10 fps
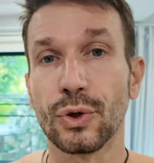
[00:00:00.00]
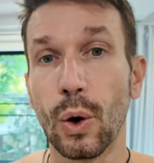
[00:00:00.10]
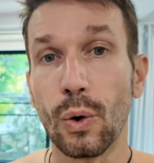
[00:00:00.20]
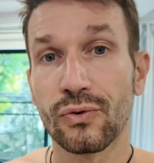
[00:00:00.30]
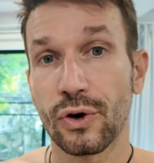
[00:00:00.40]

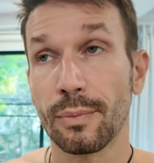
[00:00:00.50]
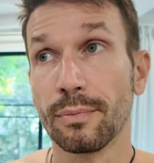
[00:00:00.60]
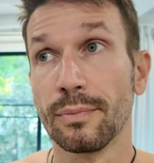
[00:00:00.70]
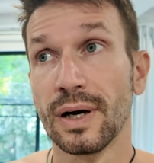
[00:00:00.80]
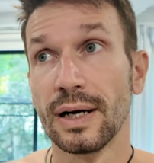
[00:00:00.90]
go
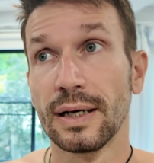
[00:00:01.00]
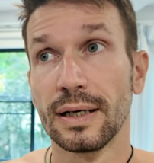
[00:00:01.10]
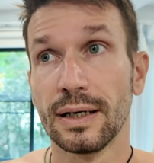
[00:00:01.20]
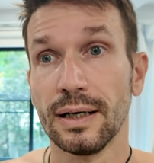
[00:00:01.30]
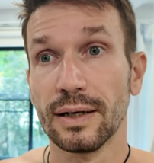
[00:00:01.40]
from
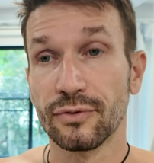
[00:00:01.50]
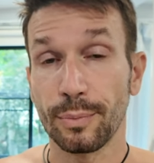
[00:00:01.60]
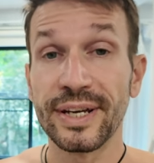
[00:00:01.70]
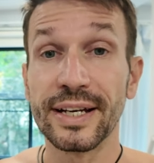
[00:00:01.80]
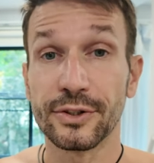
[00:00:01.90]
Uh,
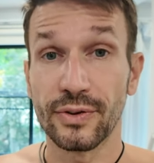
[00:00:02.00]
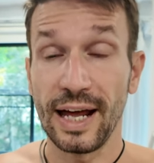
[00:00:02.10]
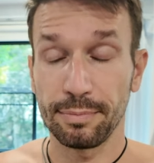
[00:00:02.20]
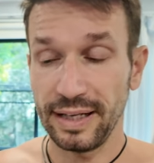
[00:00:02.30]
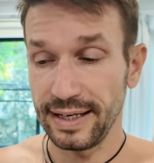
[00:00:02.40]
from here to
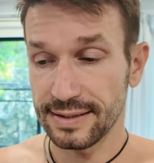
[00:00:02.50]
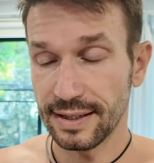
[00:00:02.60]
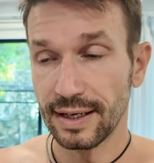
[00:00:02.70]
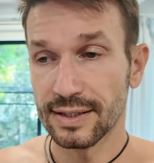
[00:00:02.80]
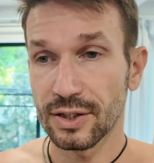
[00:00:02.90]
that place.
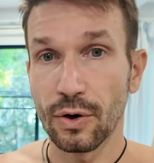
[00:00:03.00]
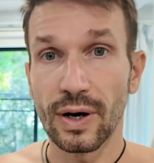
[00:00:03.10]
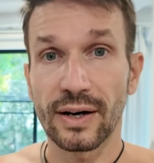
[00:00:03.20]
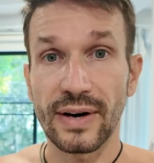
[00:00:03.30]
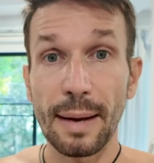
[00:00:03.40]

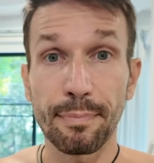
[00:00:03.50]
So Grab